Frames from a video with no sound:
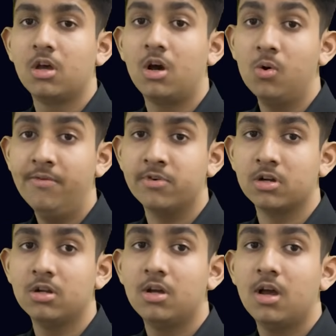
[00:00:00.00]

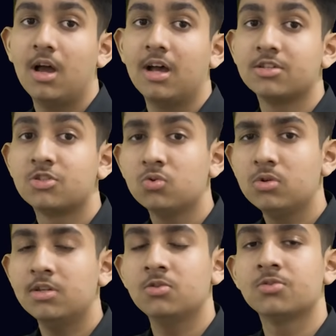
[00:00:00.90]
However, as soon
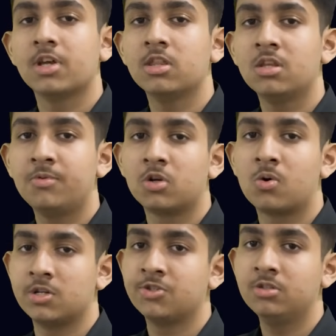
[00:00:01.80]
as you send them your
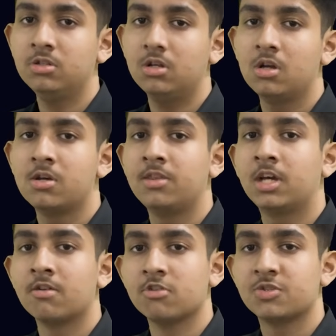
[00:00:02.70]
question, they
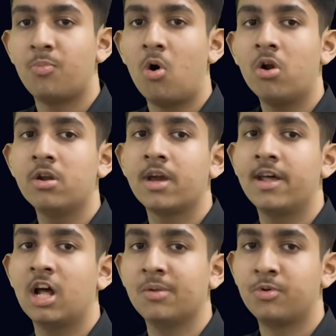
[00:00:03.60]
can respond
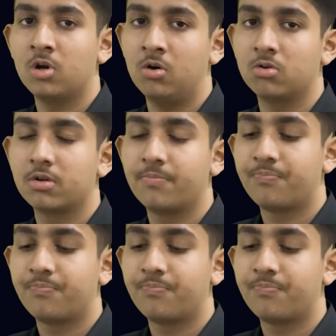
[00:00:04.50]
and help you out.